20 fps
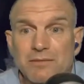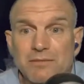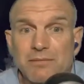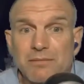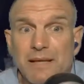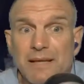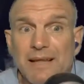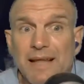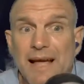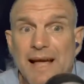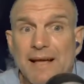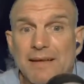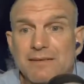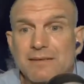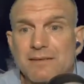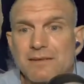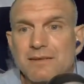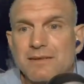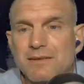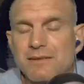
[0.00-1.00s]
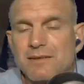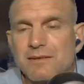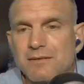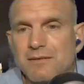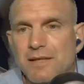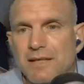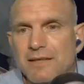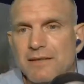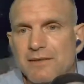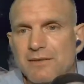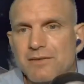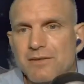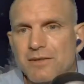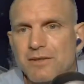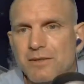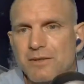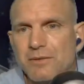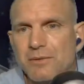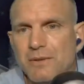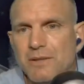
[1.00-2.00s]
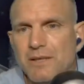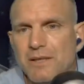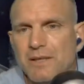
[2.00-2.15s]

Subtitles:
they last, right? So